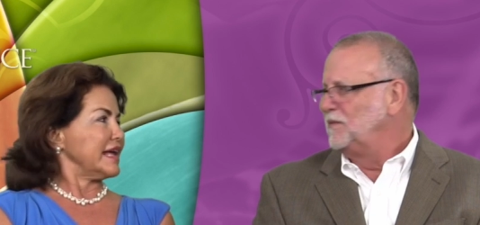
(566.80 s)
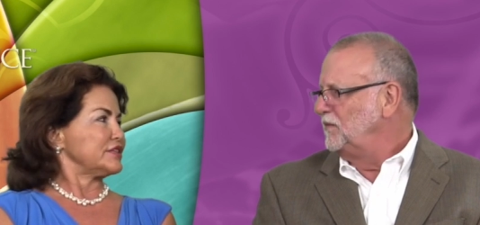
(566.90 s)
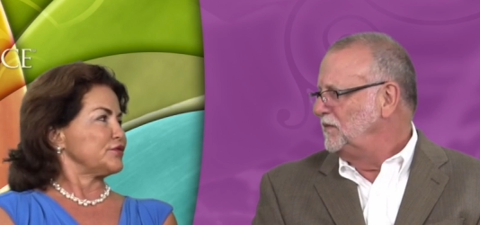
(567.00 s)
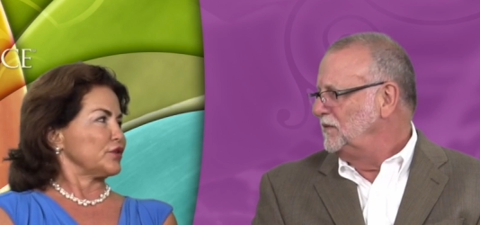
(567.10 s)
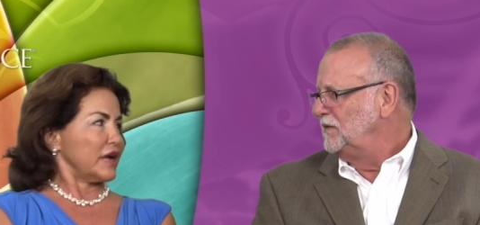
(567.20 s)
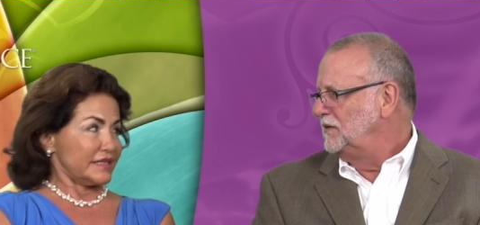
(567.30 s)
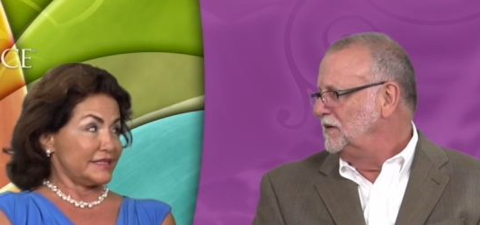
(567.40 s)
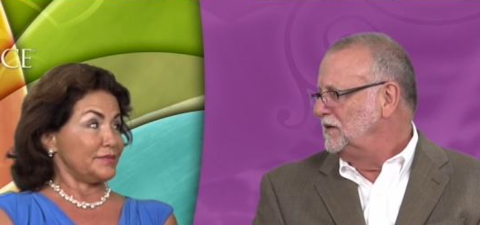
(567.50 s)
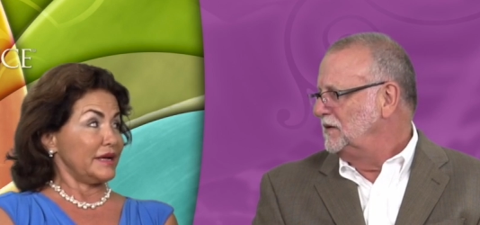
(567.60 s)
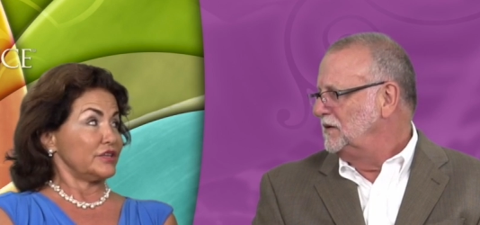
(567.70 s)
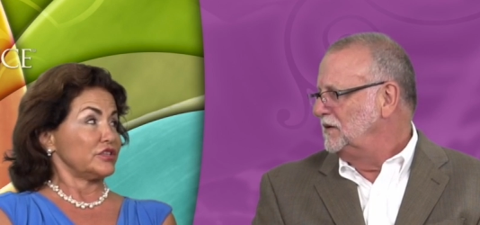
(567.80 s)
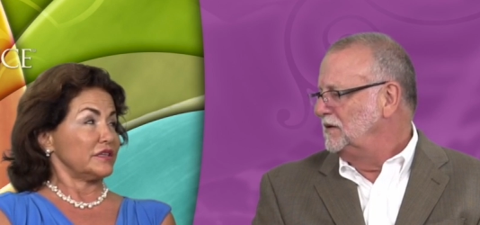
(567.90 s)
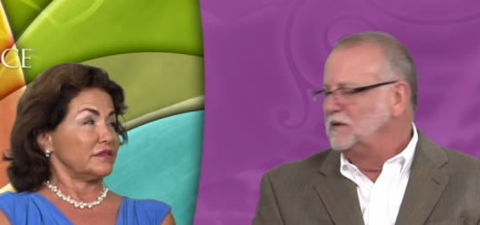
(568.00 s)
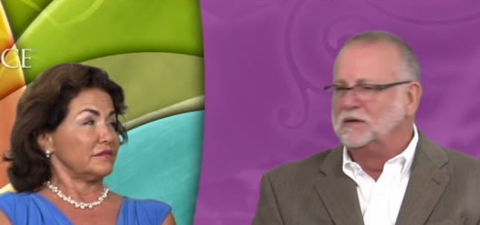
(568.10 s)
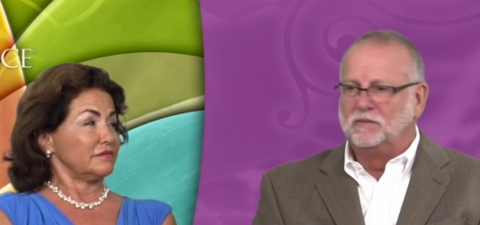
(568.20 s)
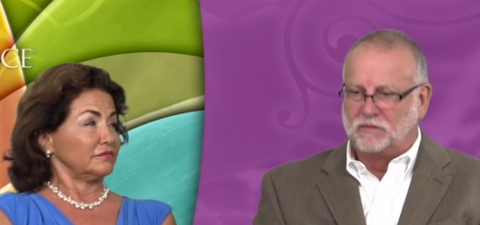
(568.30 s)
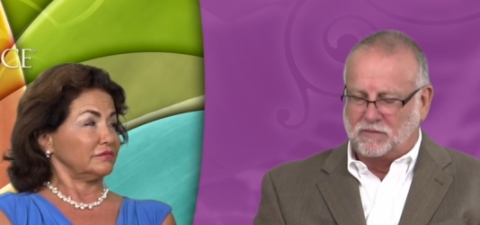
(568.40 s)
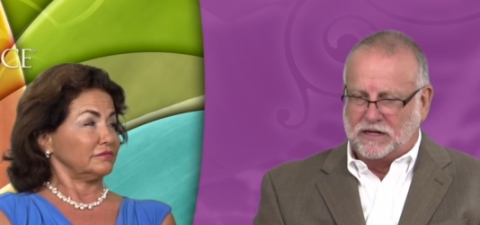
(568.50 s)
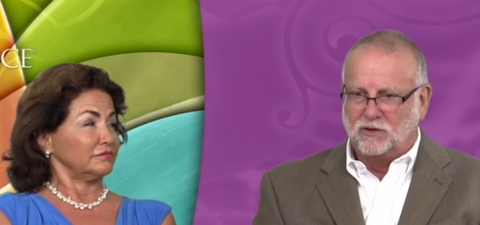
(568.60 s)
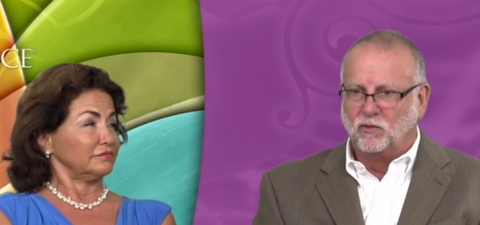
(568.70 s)
Speaker 1: that's for constipation.
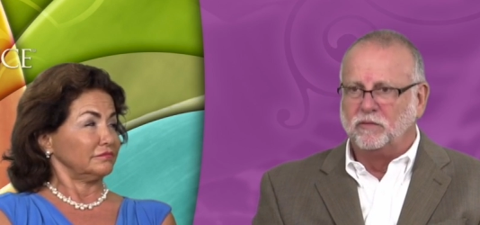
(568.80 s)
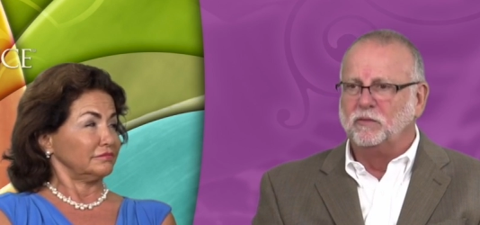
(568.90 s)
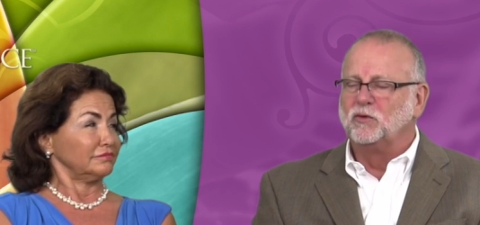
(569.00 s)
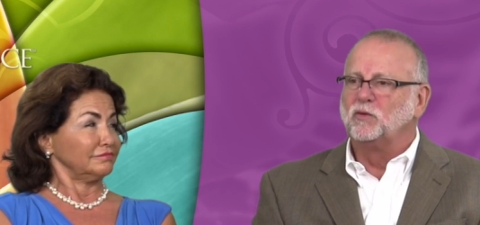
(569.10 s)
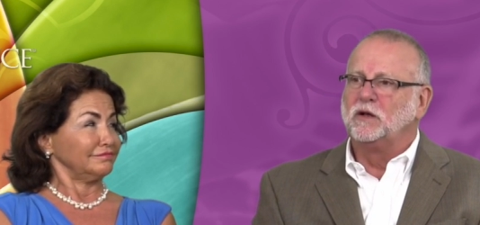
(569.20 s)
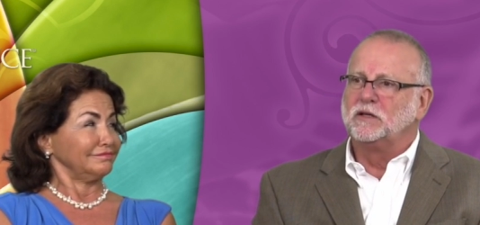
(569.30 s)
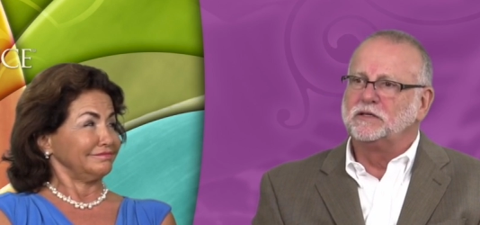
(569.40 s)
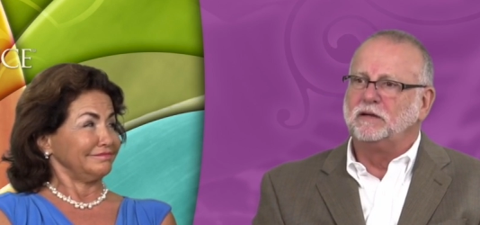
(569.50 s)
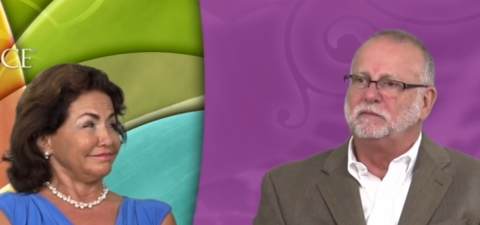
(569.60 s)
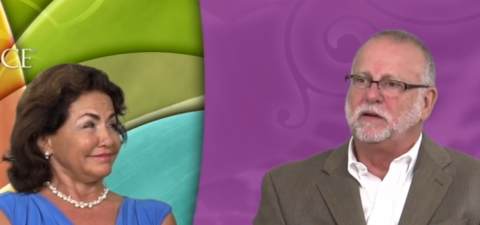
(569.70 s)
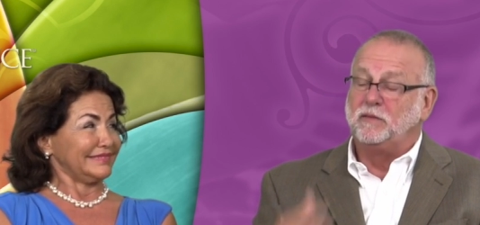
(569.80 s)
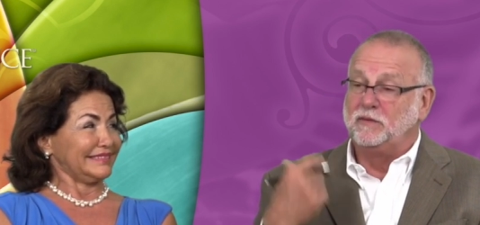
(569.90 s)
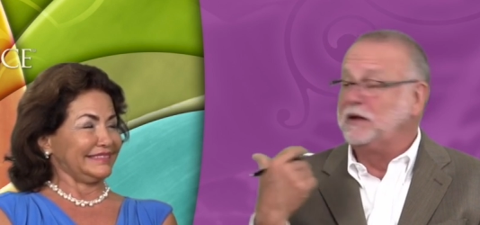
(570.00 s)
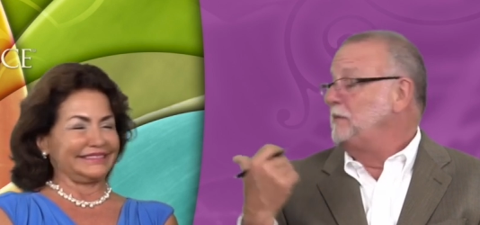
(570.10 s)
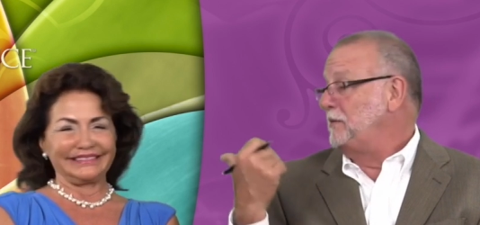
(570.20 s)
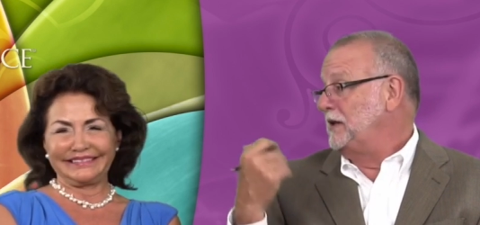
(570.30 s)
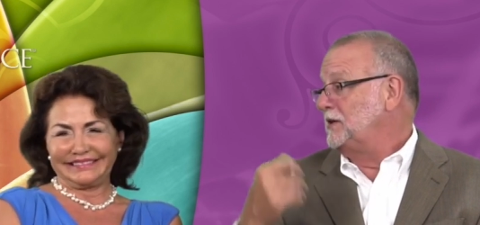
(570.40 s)
Speaker 2: Maybe I don't remember as well as that, maybe that, maybe